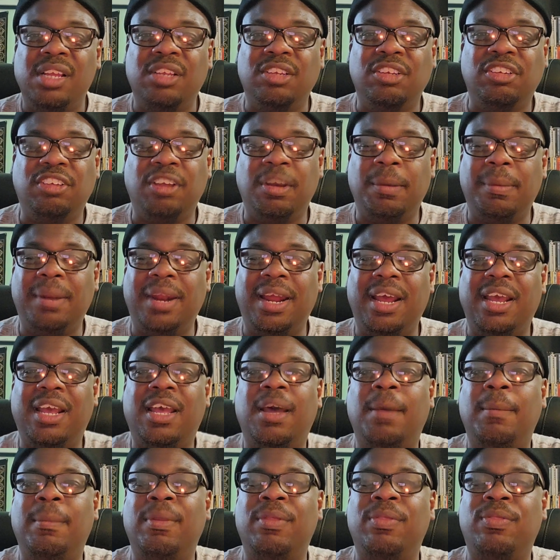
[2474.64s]
Gemini
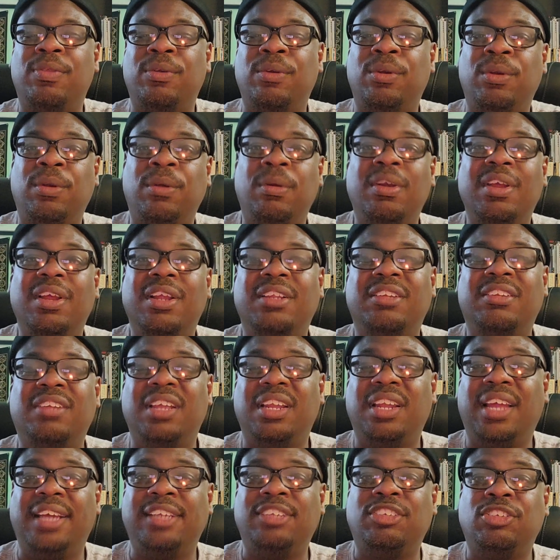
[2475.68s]
coming through to
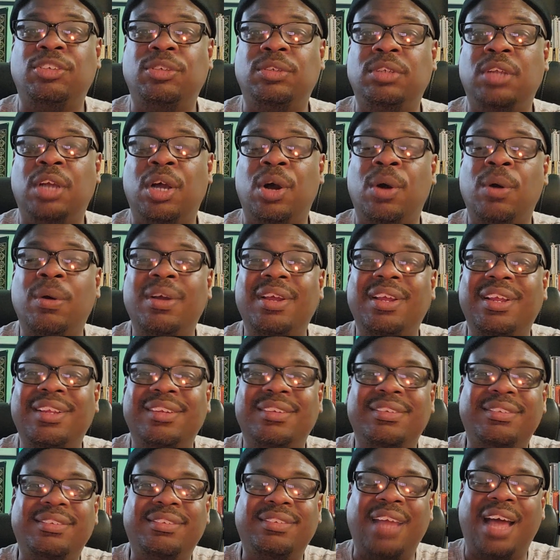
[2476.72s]
let you know,
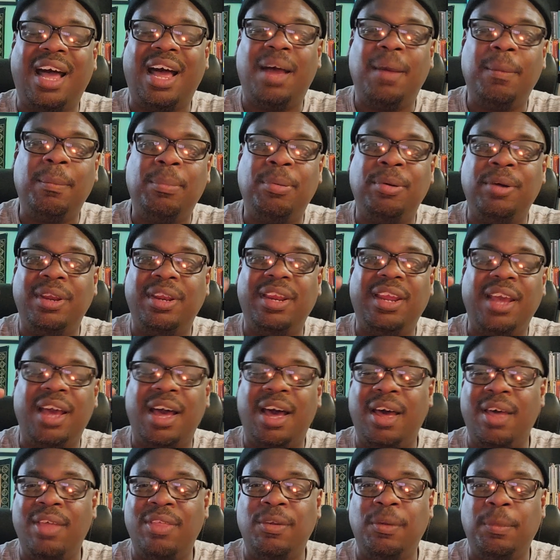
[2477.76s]
stop putting
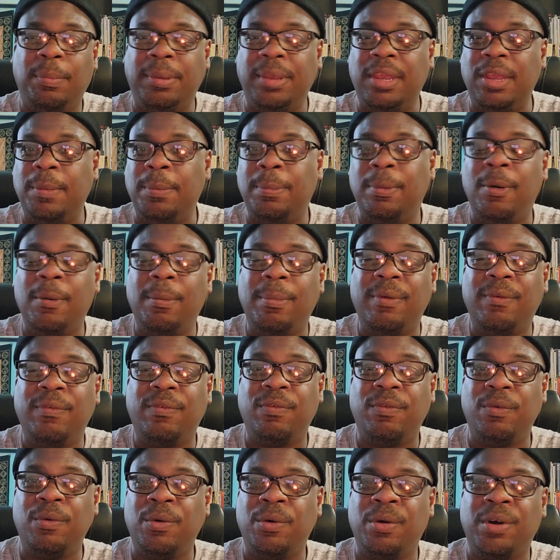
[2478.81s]
other people
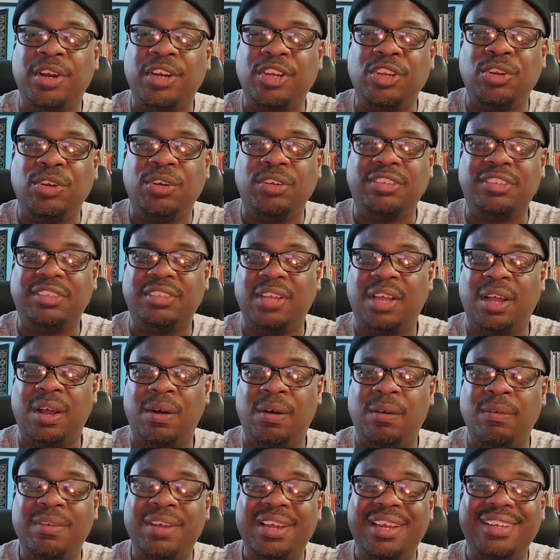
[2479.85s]
before
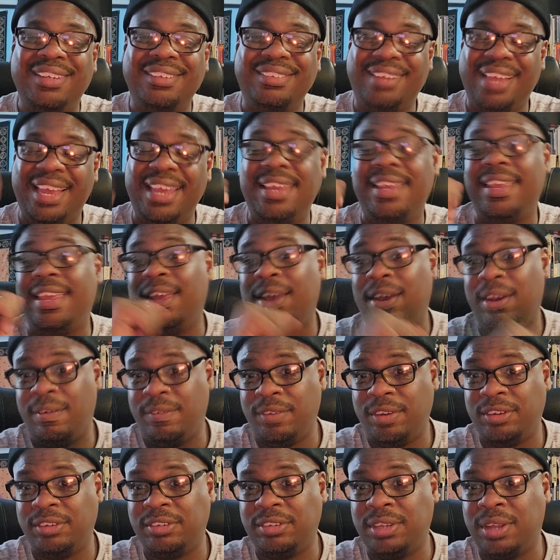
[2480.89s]
yourself. Take care
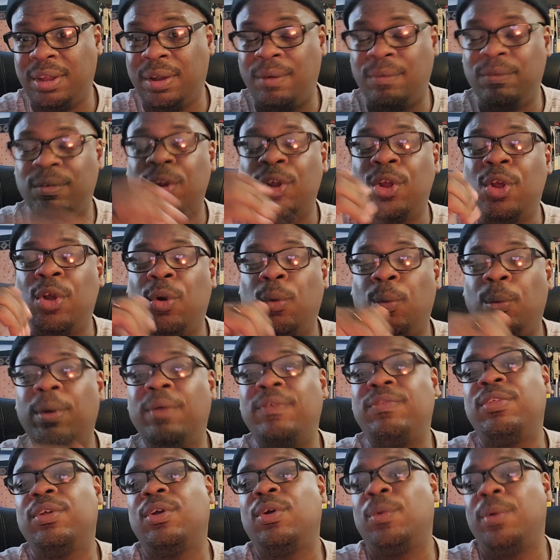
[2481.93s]
of yourself
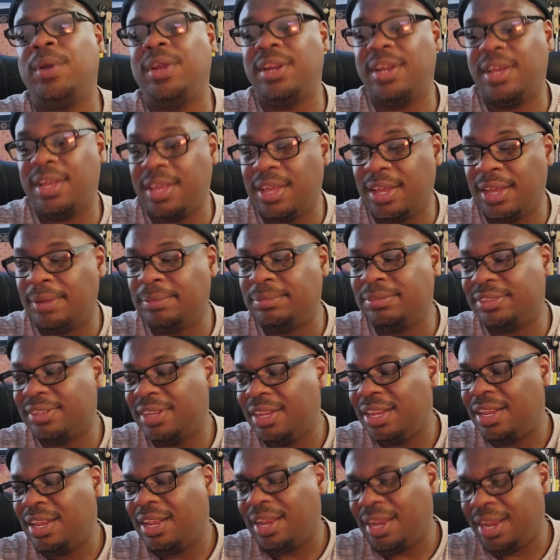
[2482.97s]
with the Queen of Cups
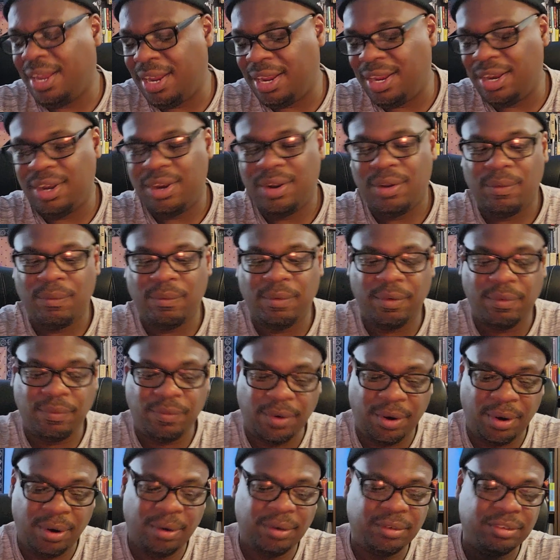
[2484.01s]
in
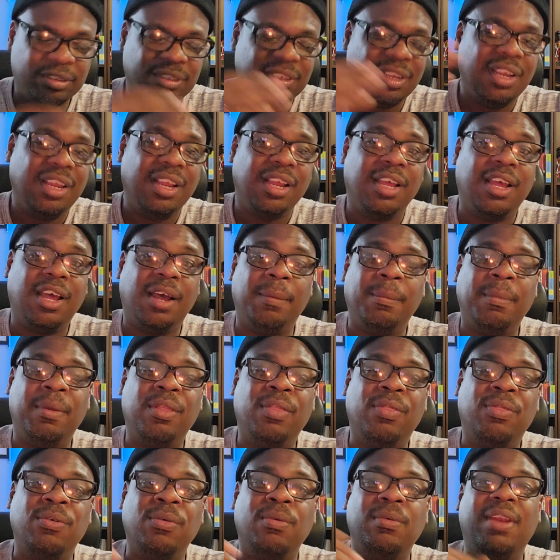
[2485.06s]
reverse. Coming
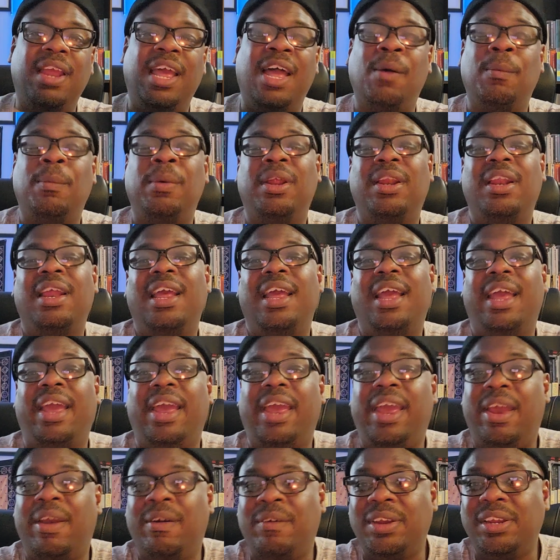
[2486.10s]
through now with
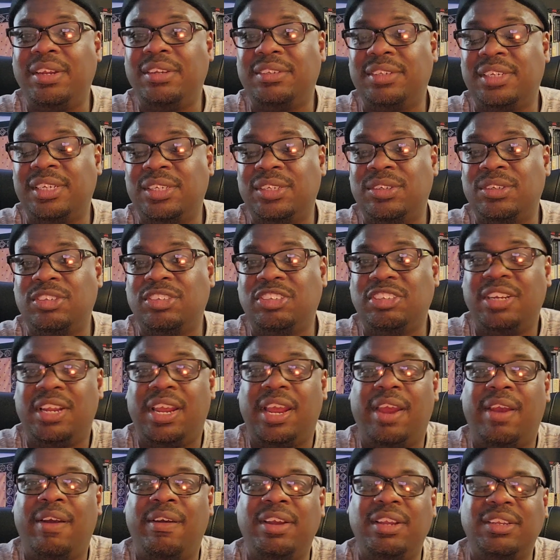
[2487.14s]
Aries energy.
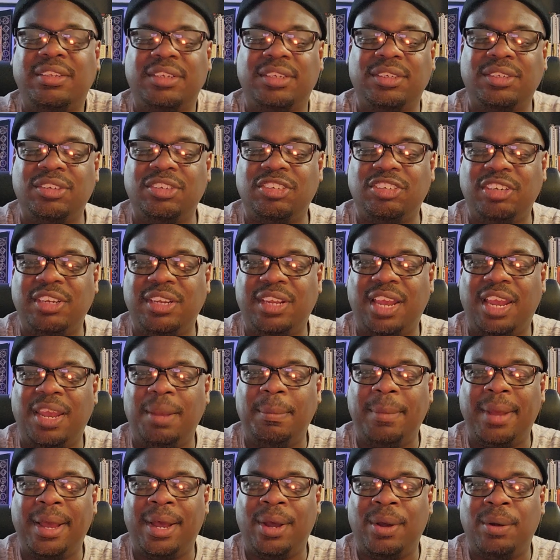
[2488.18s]
Aries energy
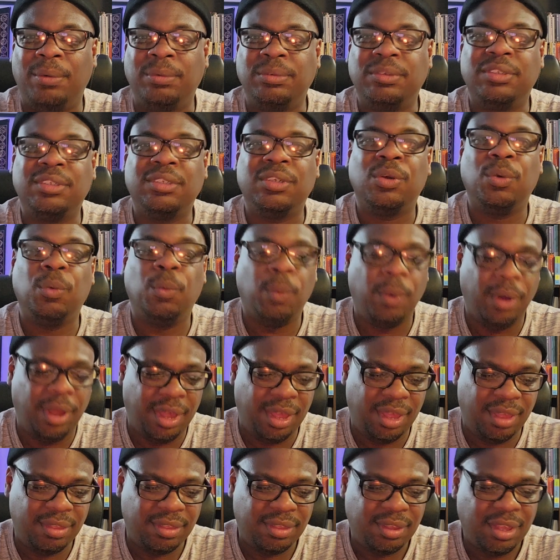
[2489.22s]
came out
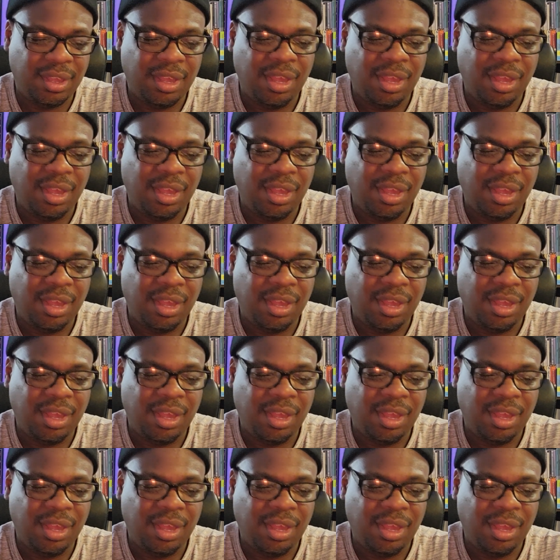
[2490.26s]
with